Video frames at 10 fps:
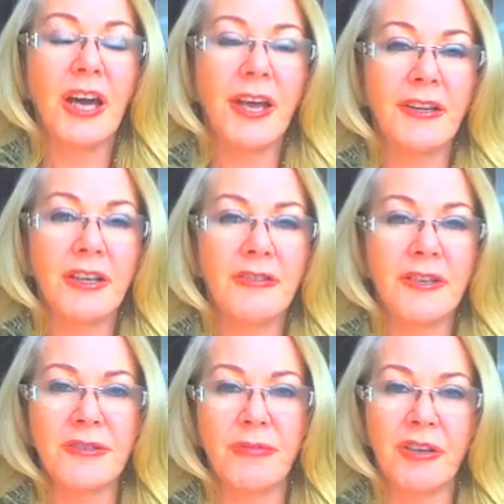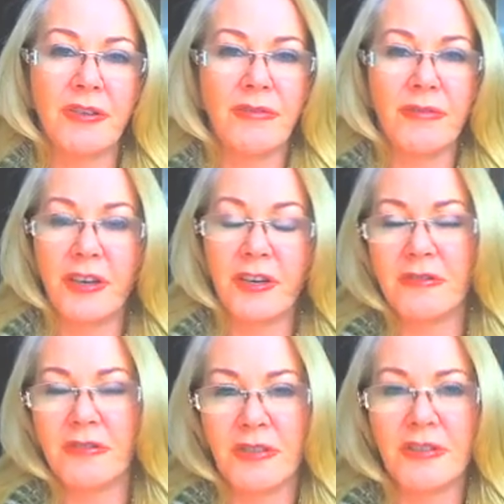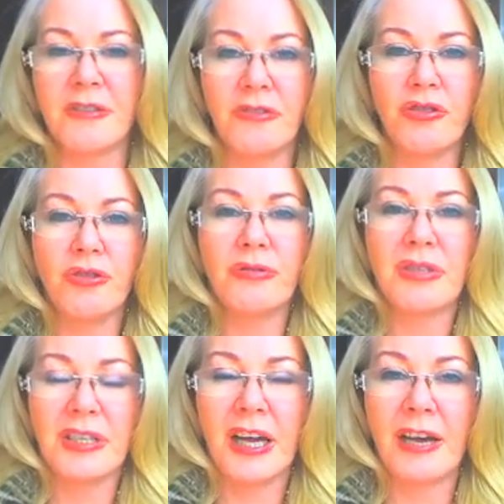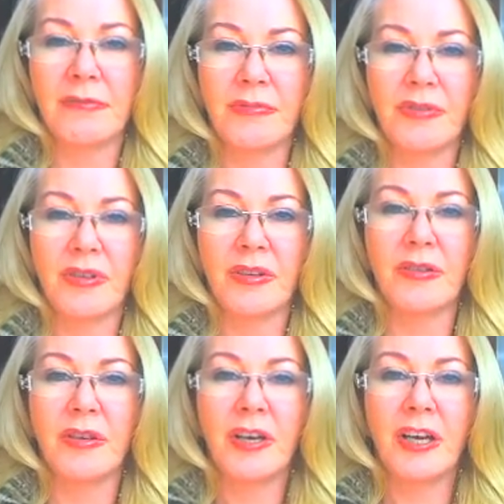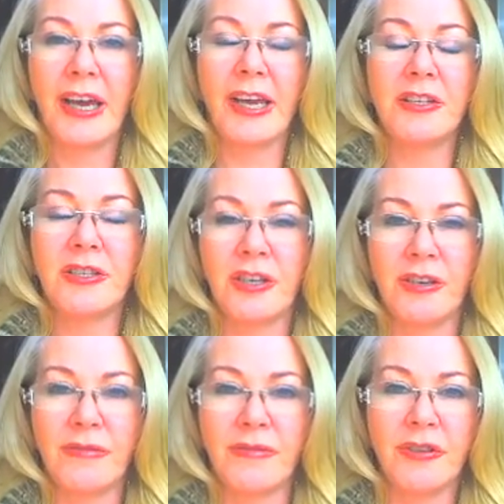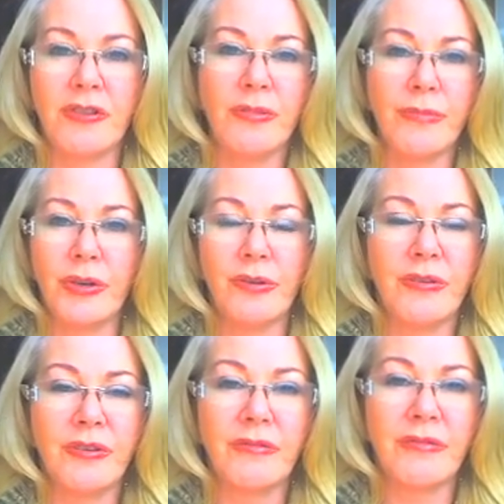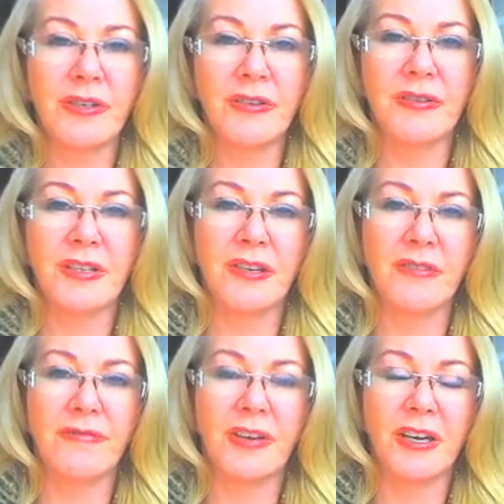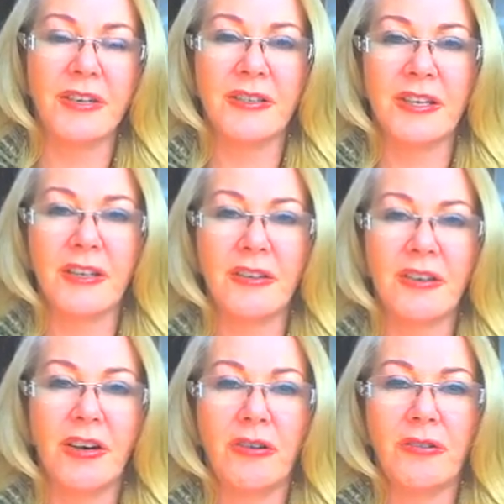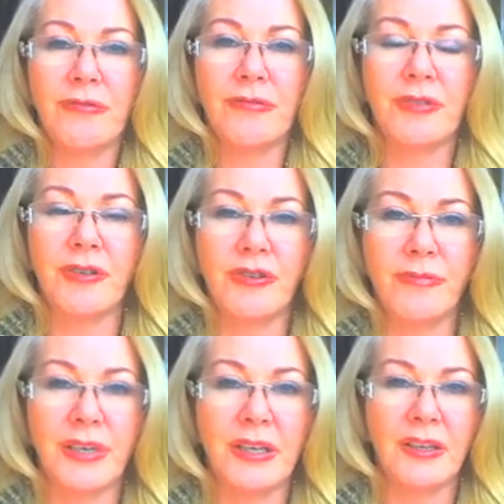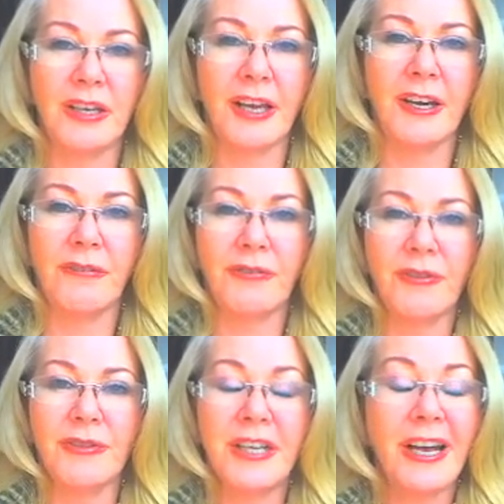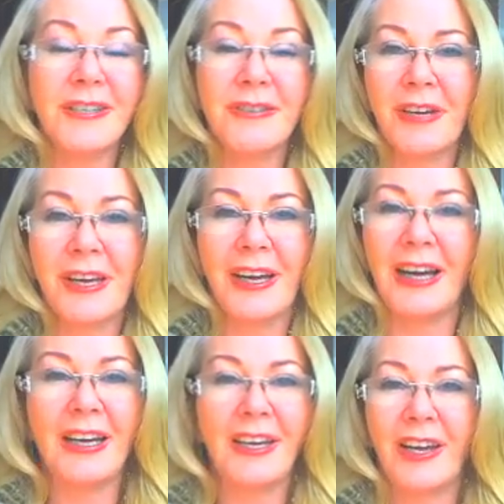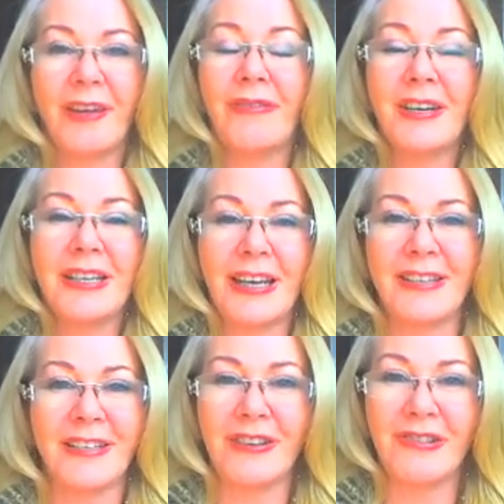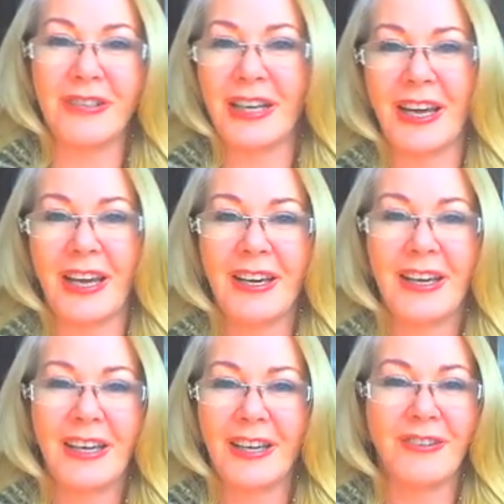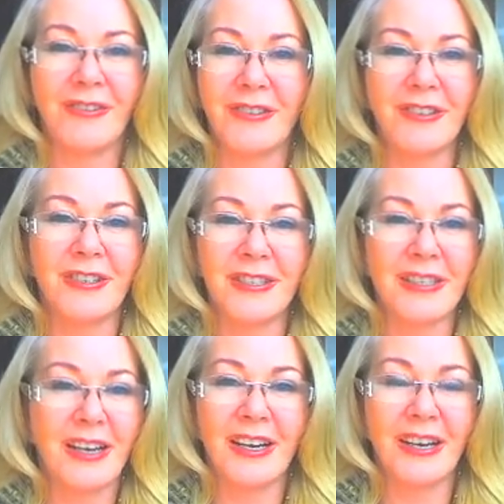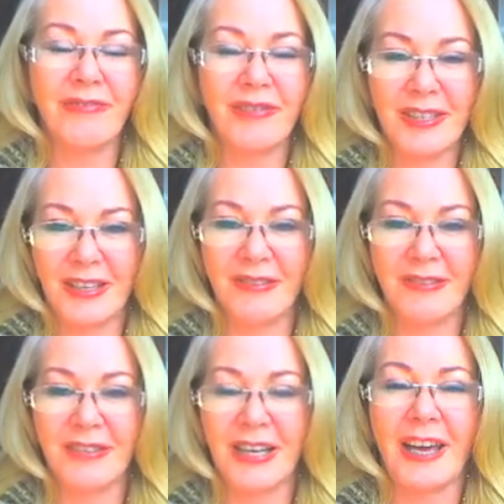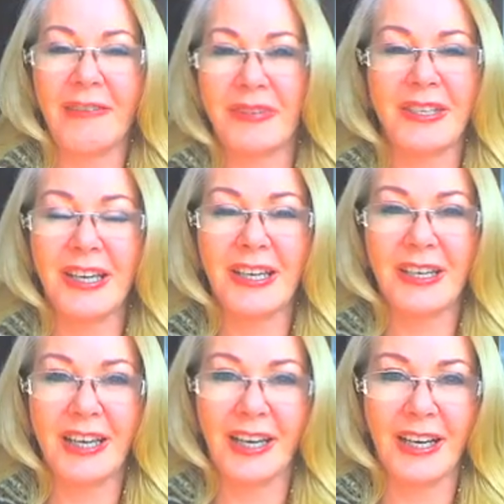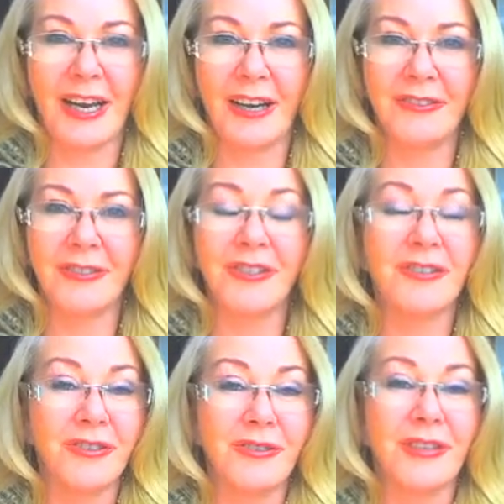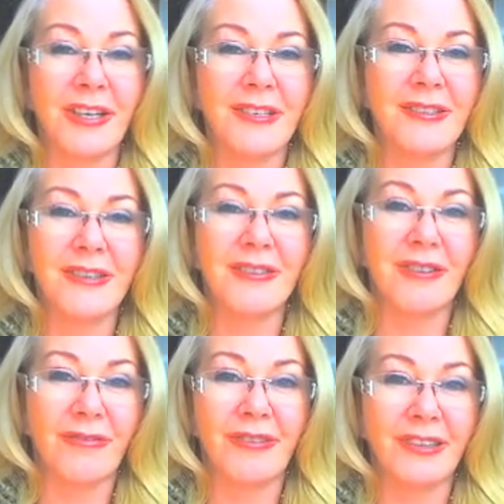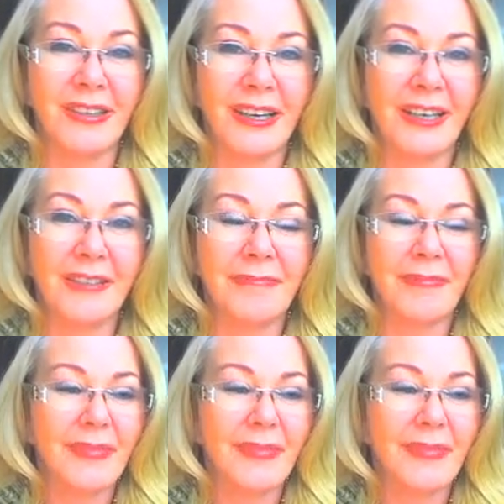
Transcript: And this week you've got a, this new start with the energy of the new moon, which signifies like the whole new beginning for you. A chance where every day is a new day and you can decide every single day, particularly now, to do things differently.